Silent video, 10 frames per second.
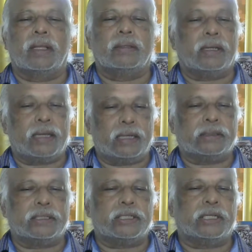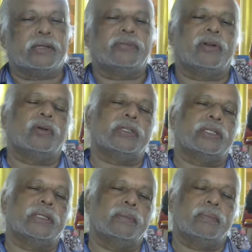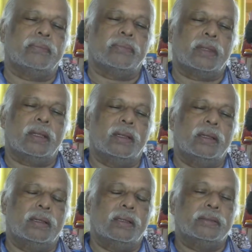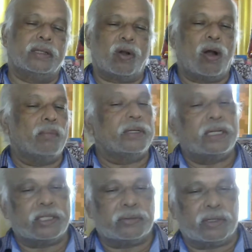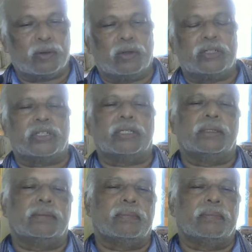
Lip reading: the characteristics of roads, the components of the roads,